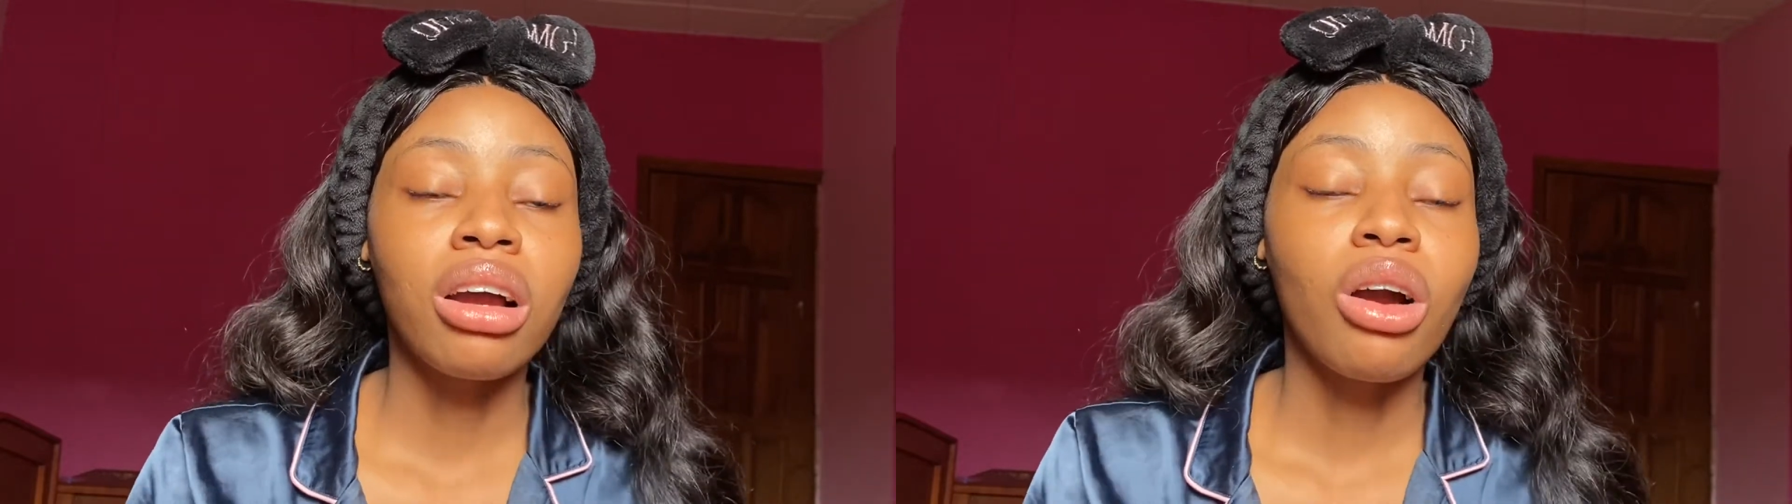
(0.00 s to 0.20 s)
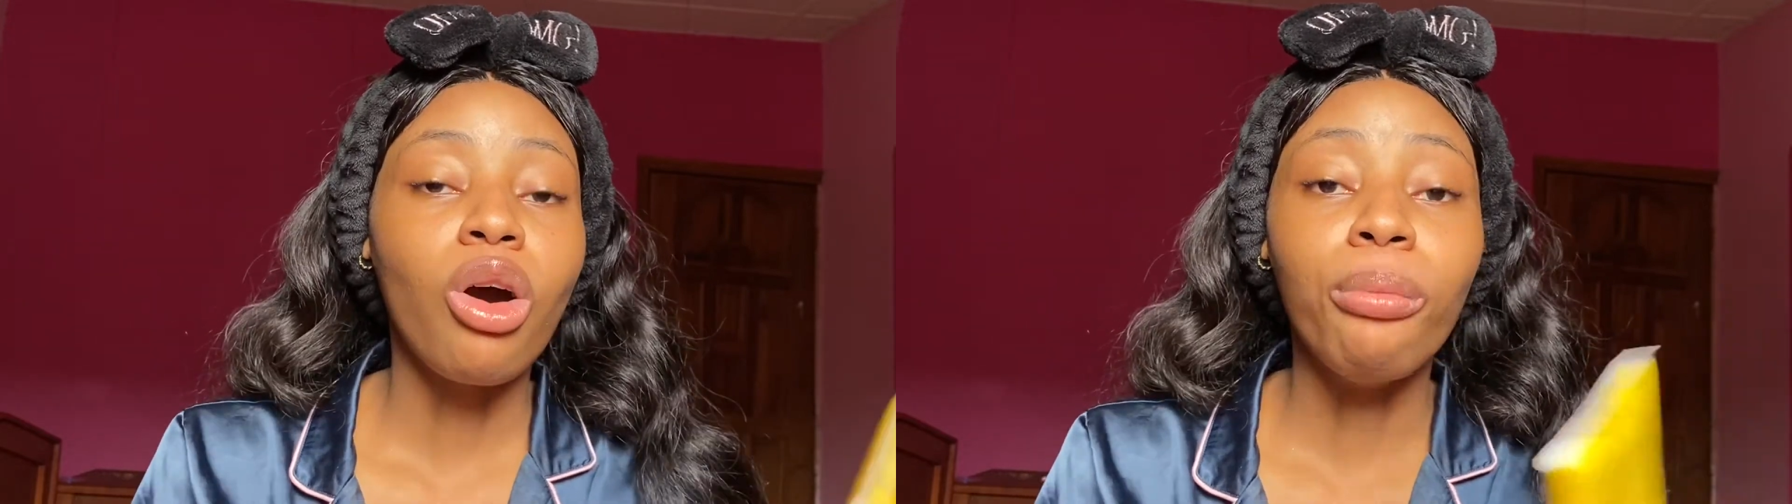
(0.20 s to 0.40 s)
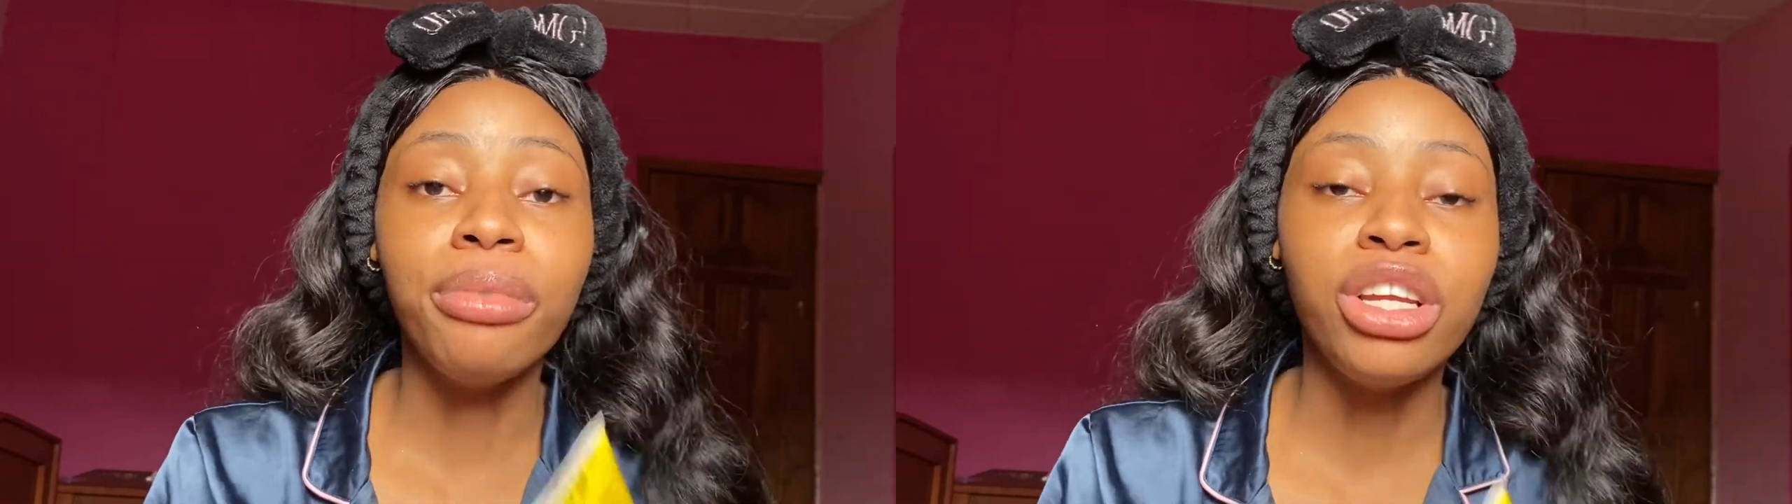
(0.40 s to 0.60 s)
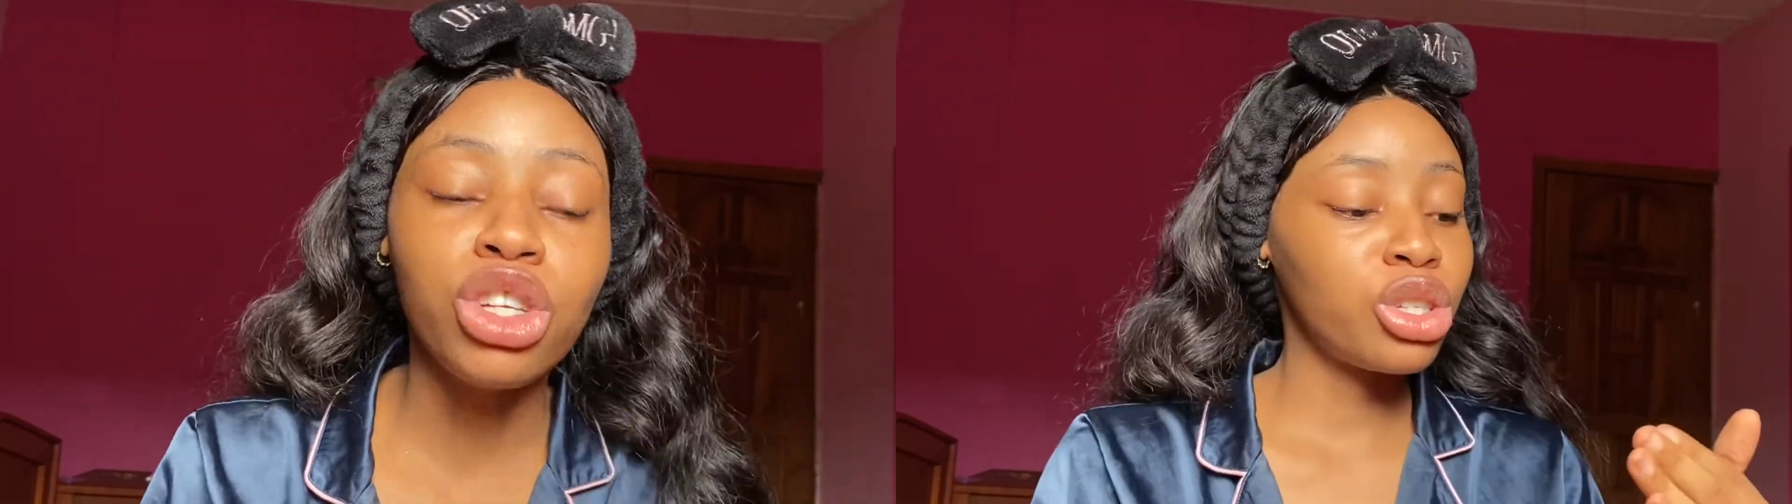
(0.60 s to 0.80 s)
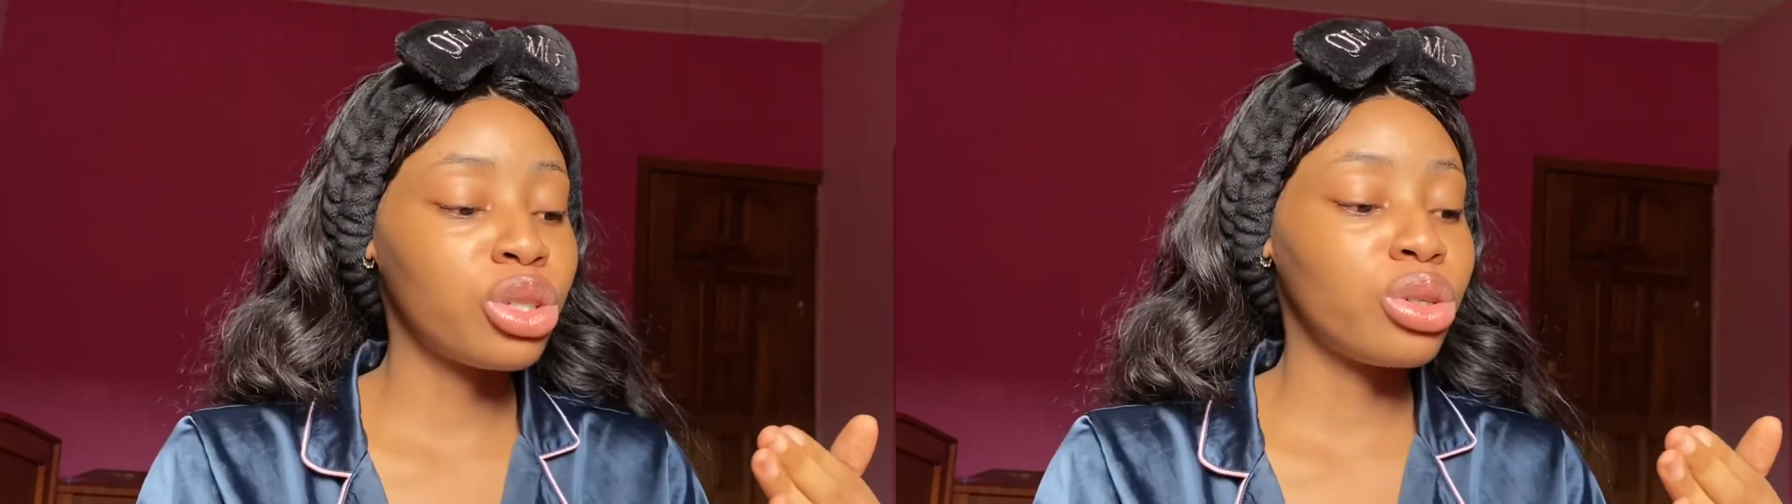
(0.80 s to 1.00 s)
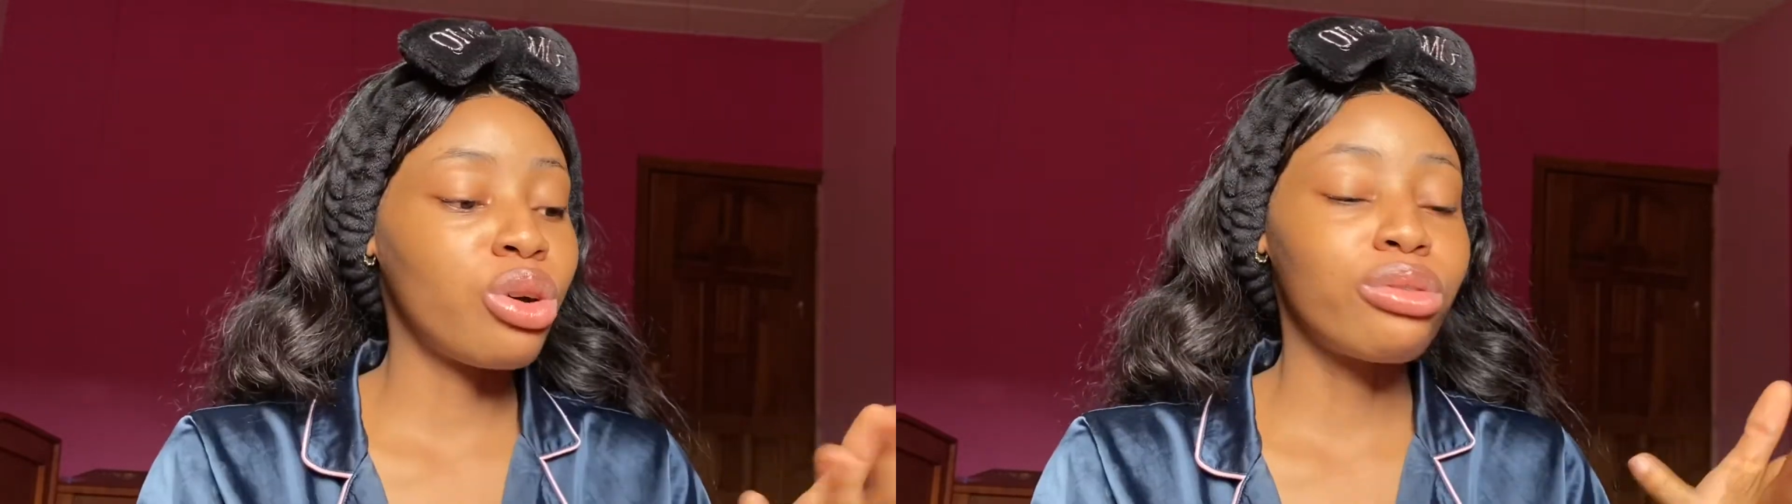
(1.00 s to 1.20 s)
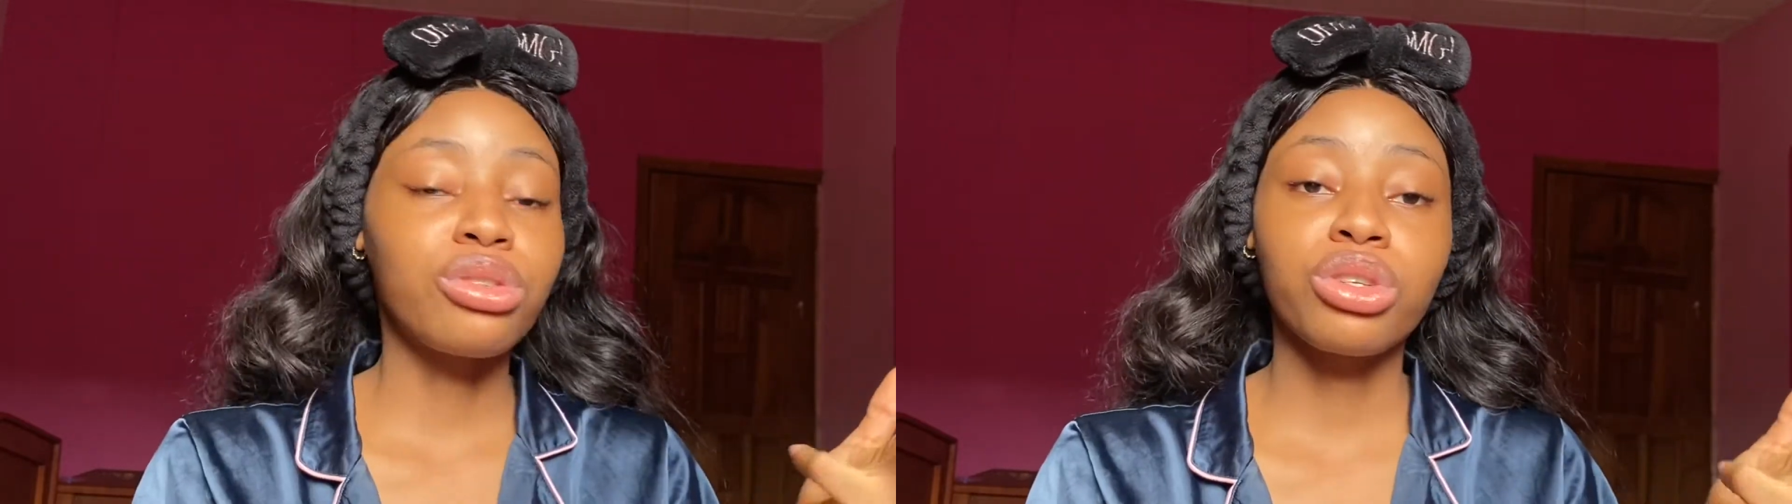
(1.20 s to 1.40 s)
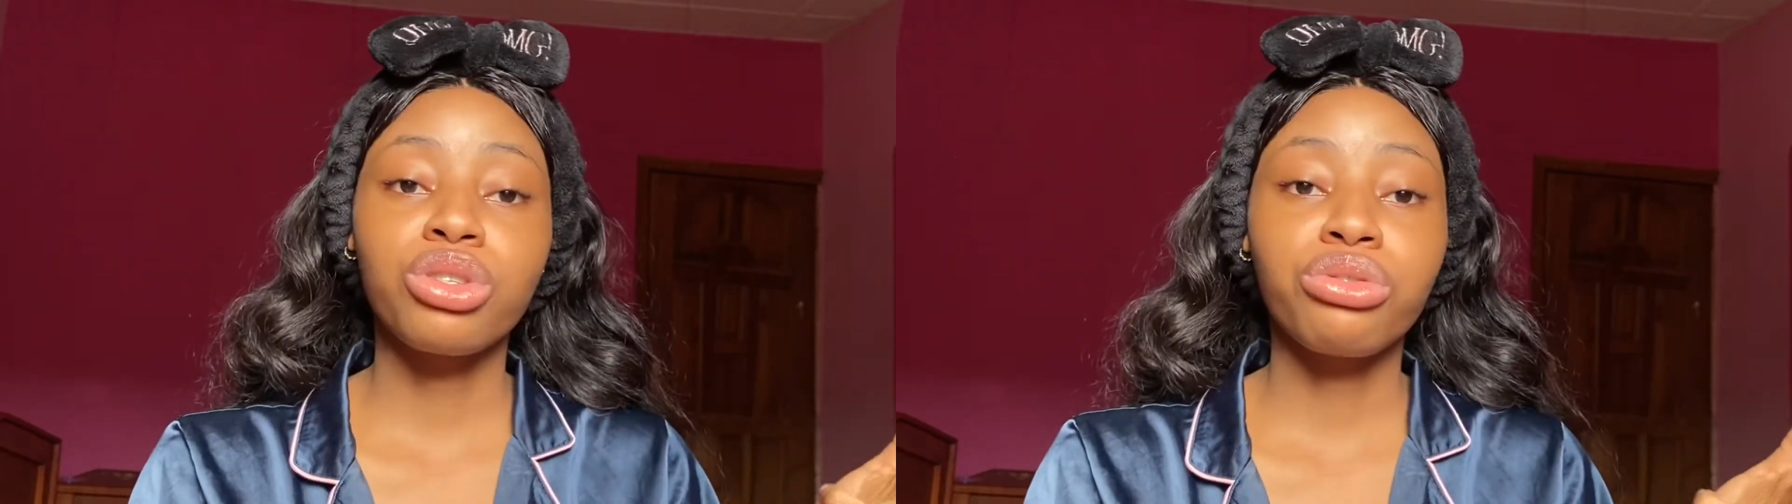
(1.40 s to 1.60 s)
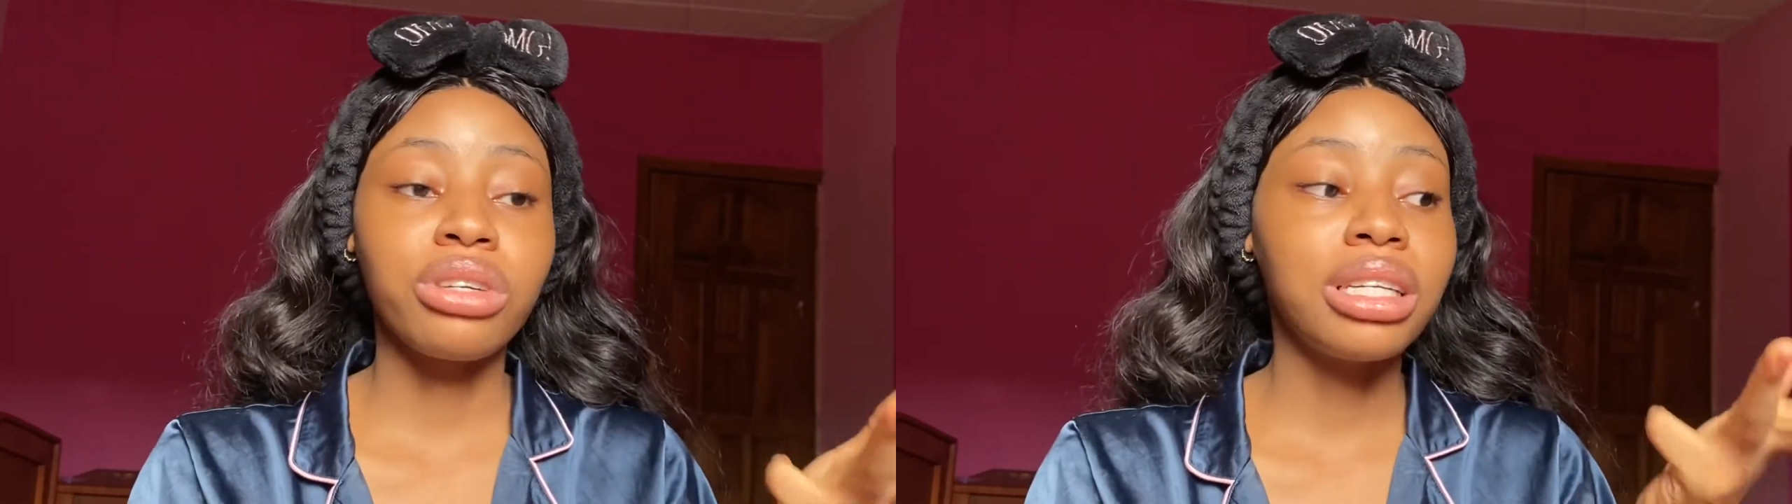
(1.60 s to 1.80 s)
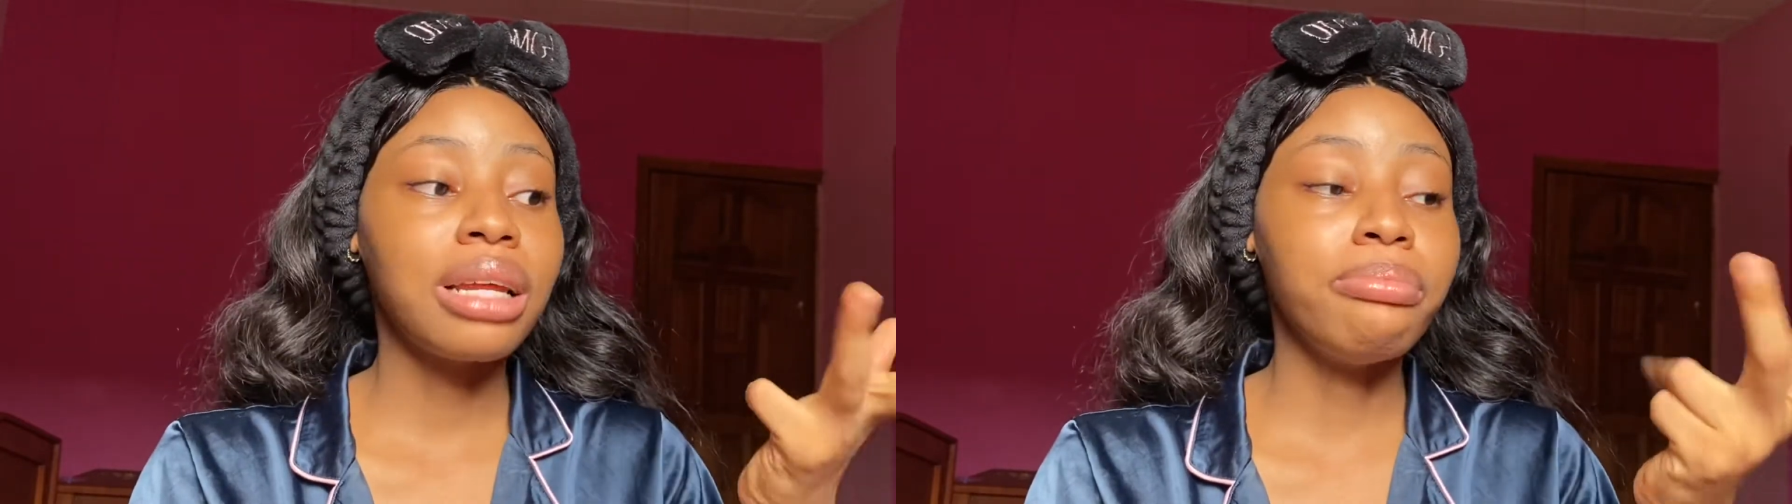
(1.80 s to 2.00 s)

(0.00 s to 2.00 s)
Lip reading: combination of sunscreen